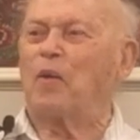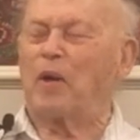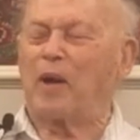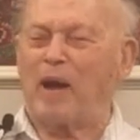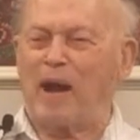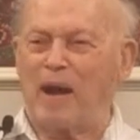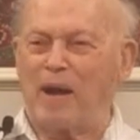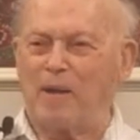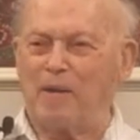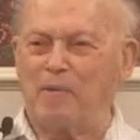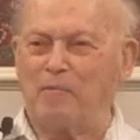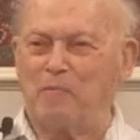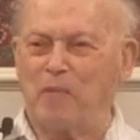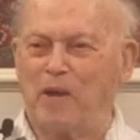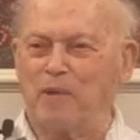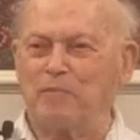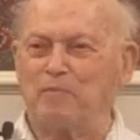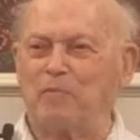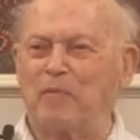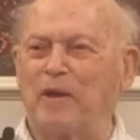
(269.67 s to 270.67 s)
I
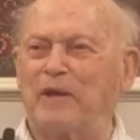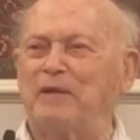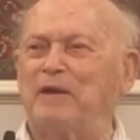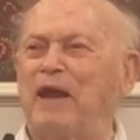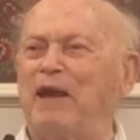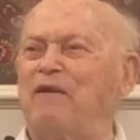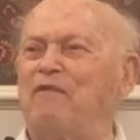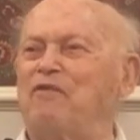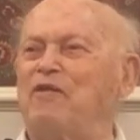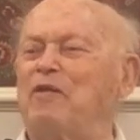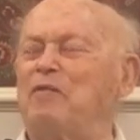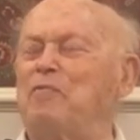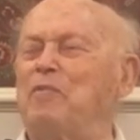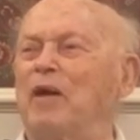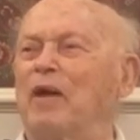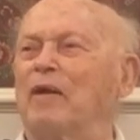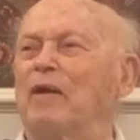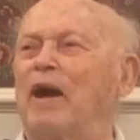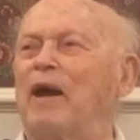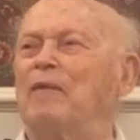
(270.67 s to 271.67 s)

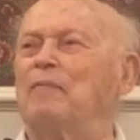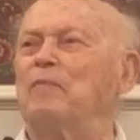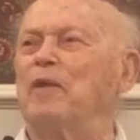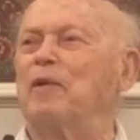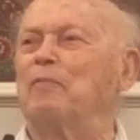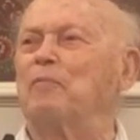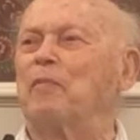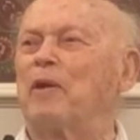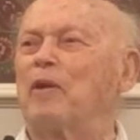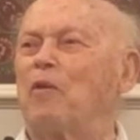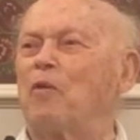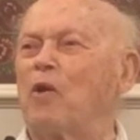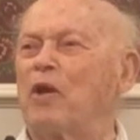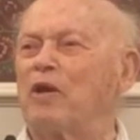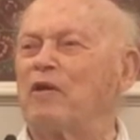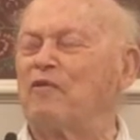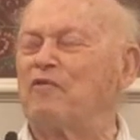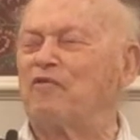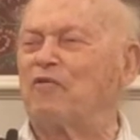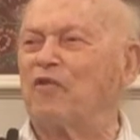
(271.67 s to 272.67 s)
met my
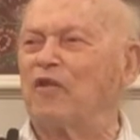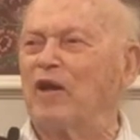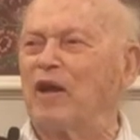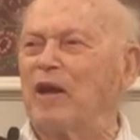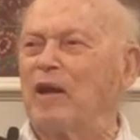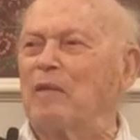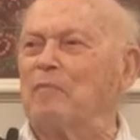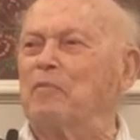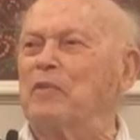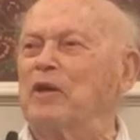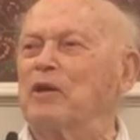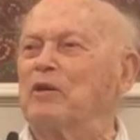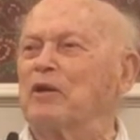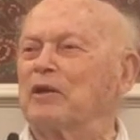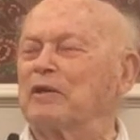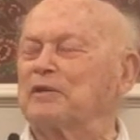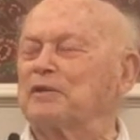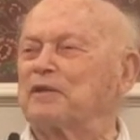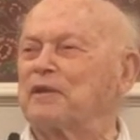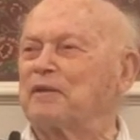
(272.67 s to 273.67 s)
wife
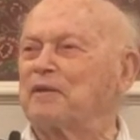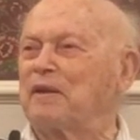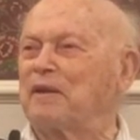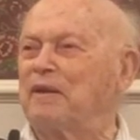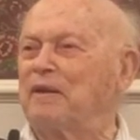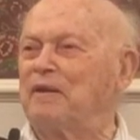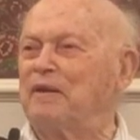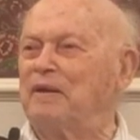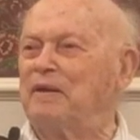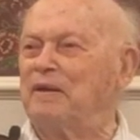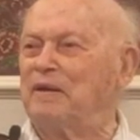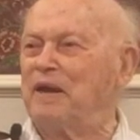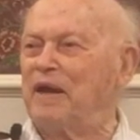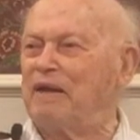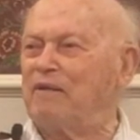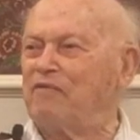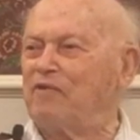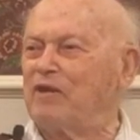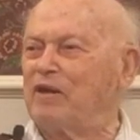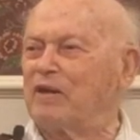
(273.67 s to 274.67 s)
because the
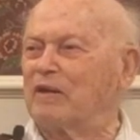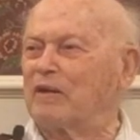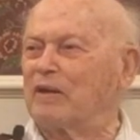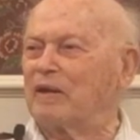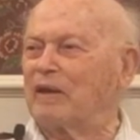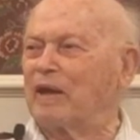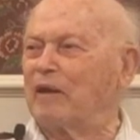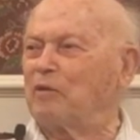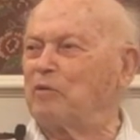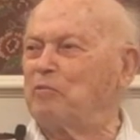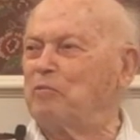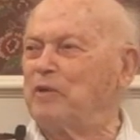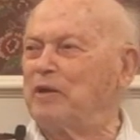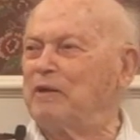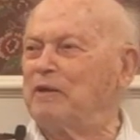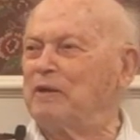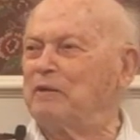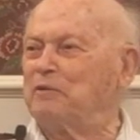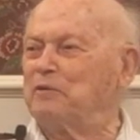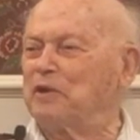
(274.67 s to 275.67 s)
Navy allowed me
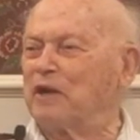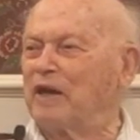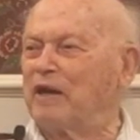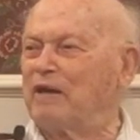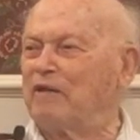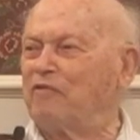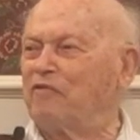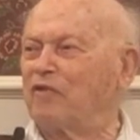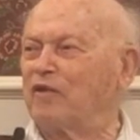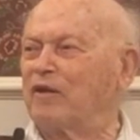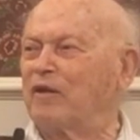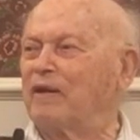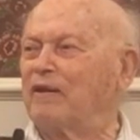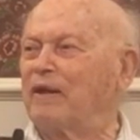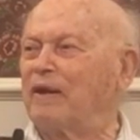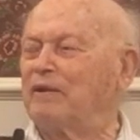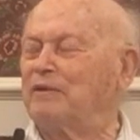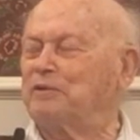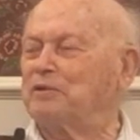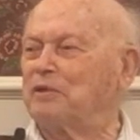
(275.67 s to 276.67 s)
to drive an
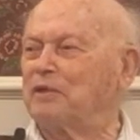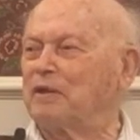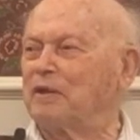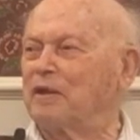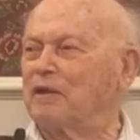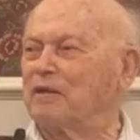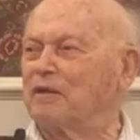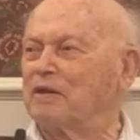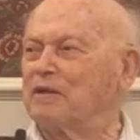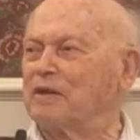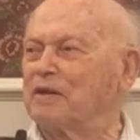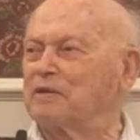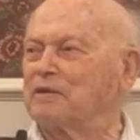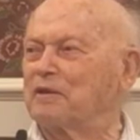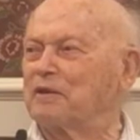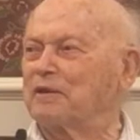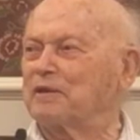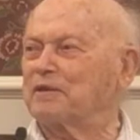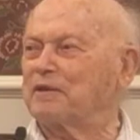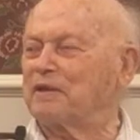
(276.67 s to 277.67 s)
ancient car
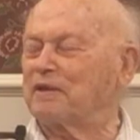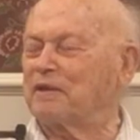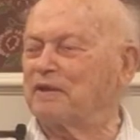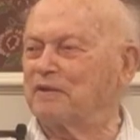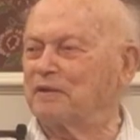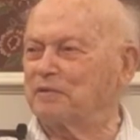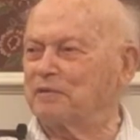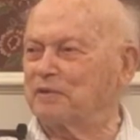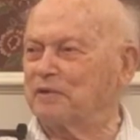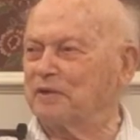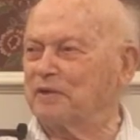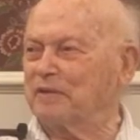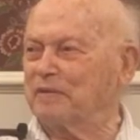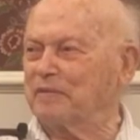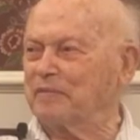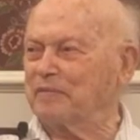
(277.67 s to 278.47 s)
across the country.